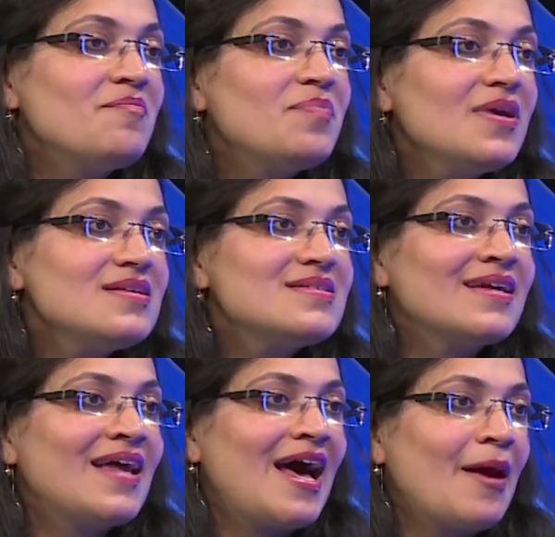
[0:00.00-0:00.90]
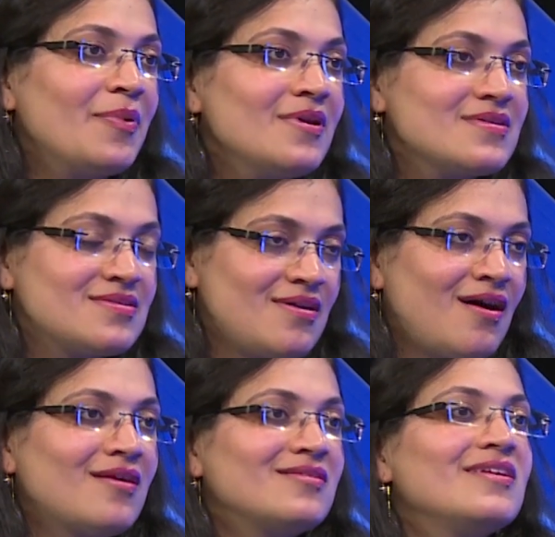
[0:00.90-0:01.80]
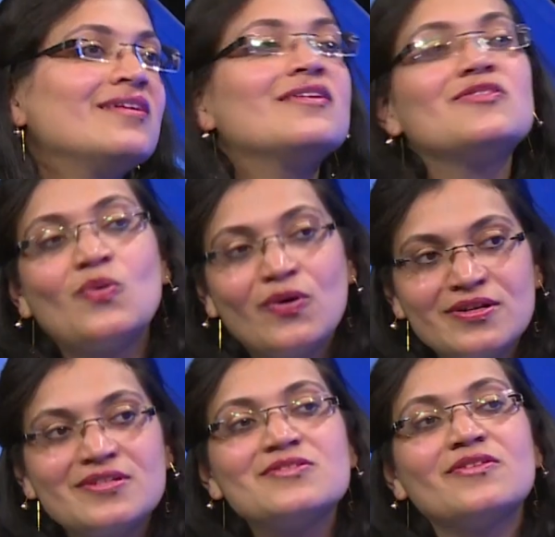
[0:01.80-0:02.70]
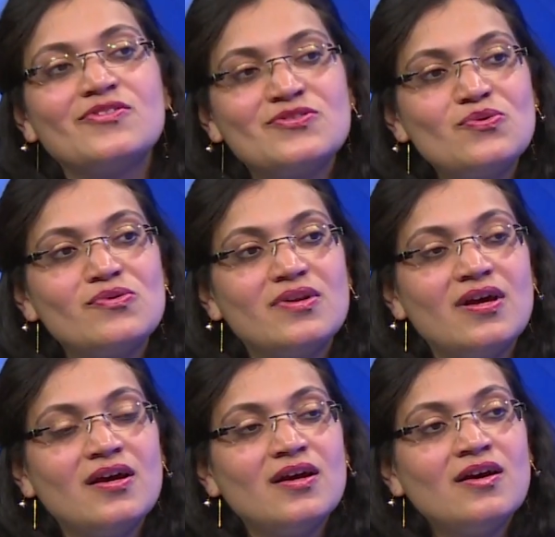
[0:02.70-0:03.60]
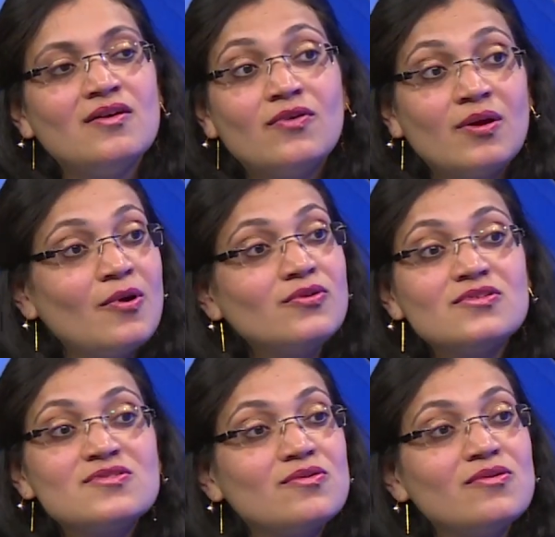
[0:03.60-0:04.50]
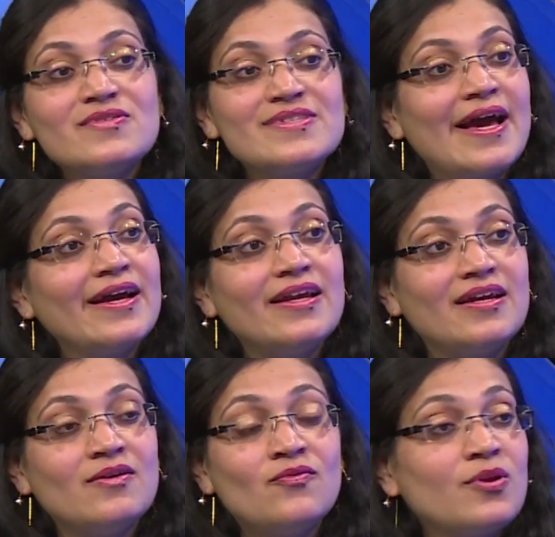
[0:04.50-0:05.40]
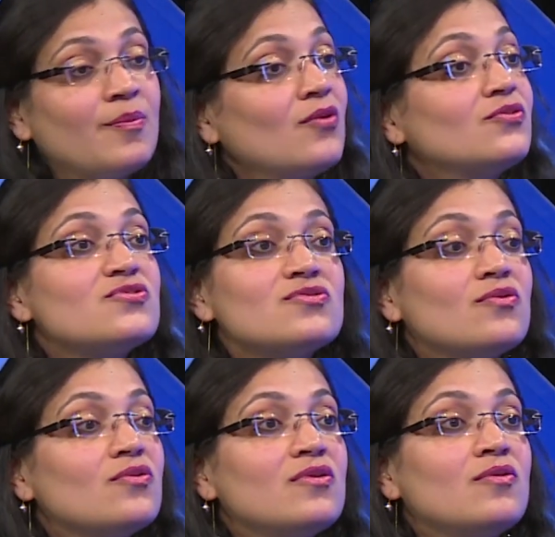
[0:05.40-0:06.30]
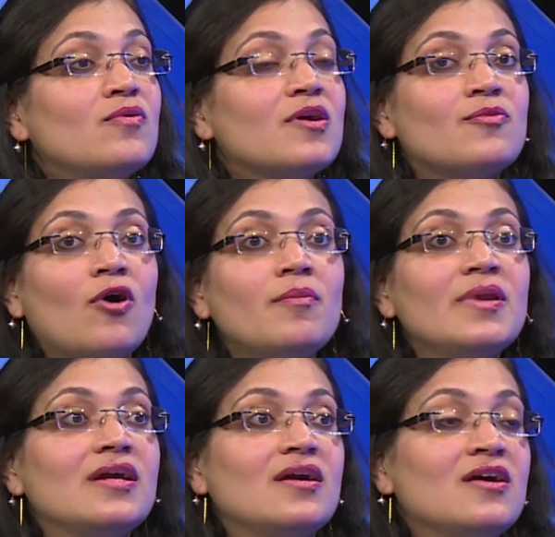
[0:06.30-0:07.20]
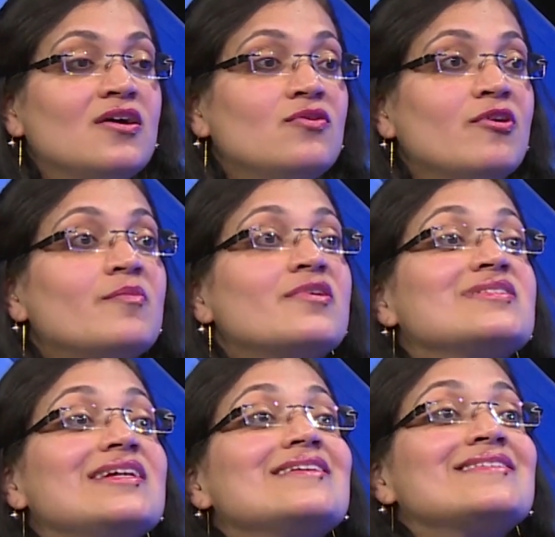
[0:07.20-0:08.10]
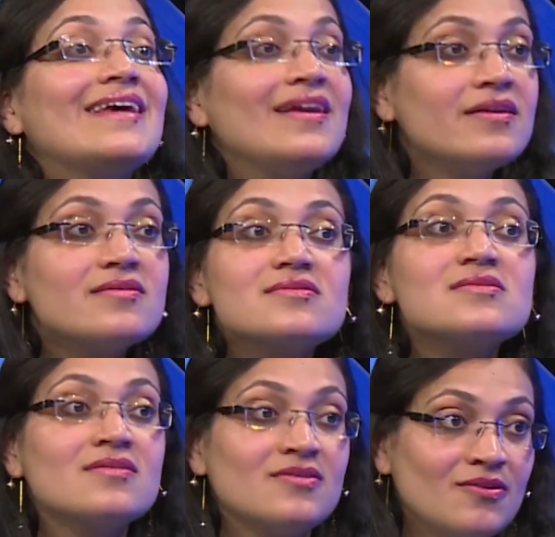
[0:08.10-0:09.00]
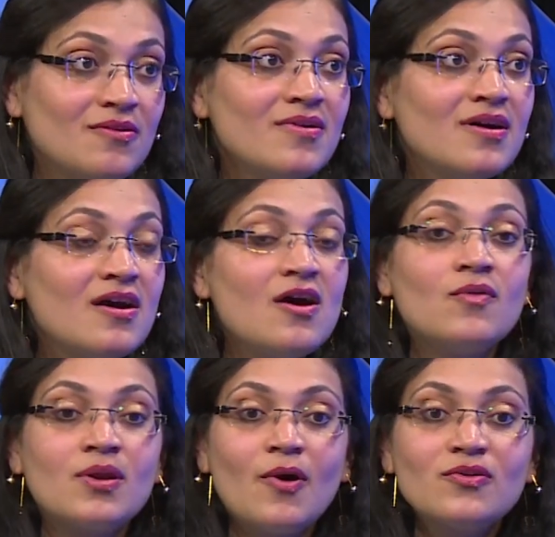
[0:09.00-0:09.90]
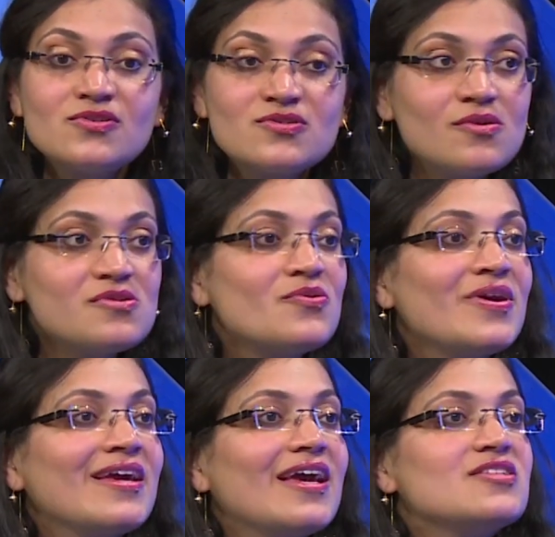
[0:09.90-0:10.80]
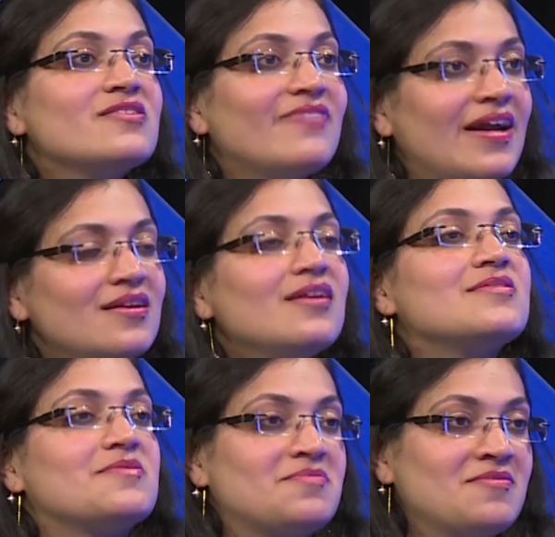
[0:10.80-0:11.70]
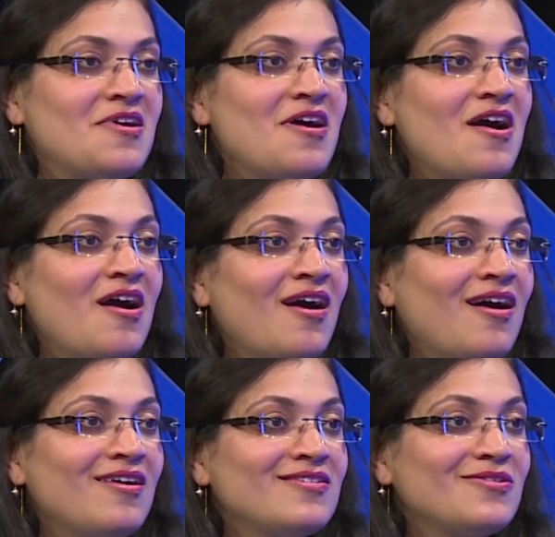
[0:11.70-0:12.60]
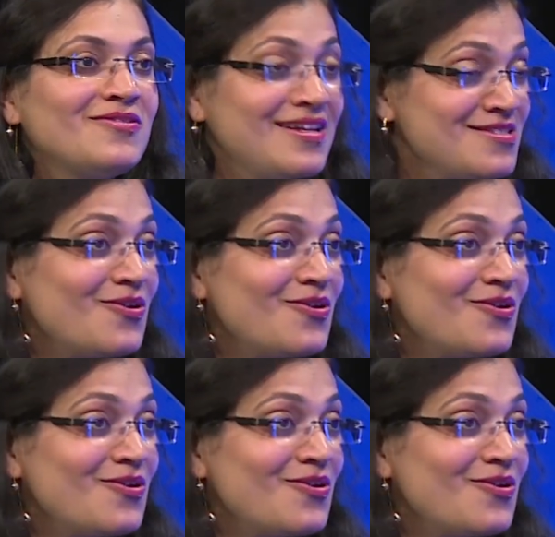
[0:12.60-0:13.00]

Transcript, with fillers: peace and happiness are the innate qualities of the soul. What about the soul who is angry? What about the soul who are probably doing merciless killings, you know? What about the souls who engage in vandalism? But so that's that a